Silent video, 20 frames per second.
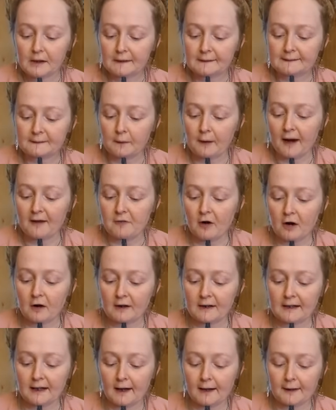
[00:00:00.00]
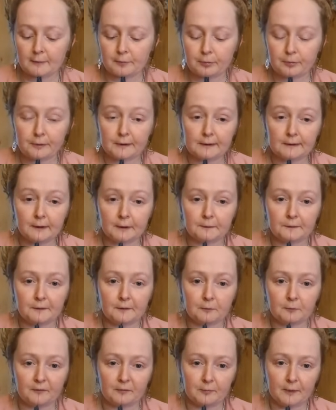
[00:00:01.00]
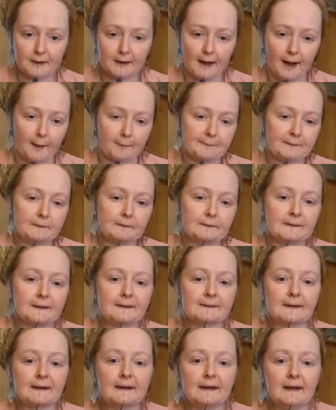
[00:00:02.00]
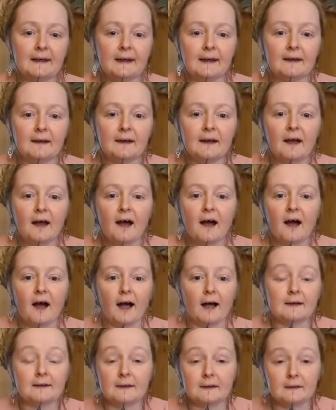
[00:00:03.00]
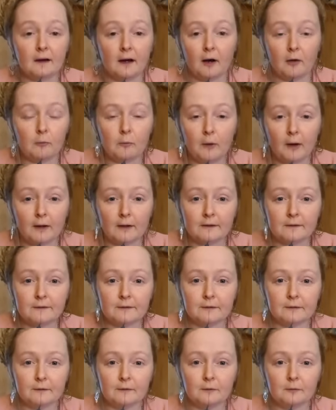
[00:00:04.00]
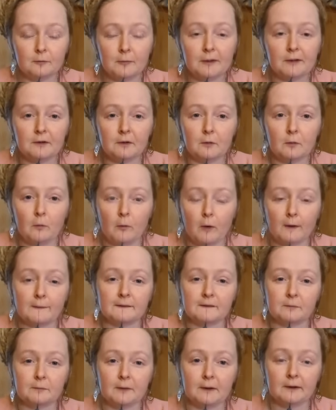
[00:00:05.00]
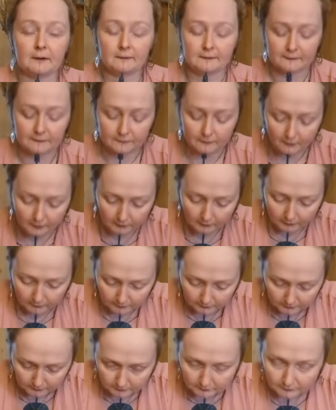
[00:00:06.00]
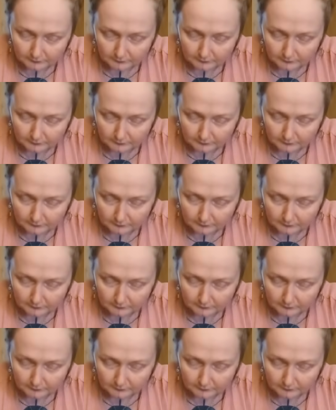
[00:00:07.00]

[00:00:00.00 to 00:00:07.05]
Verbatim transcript: So I've already got it preloaded with my capsules because, again, I did not want to make you watch me struggle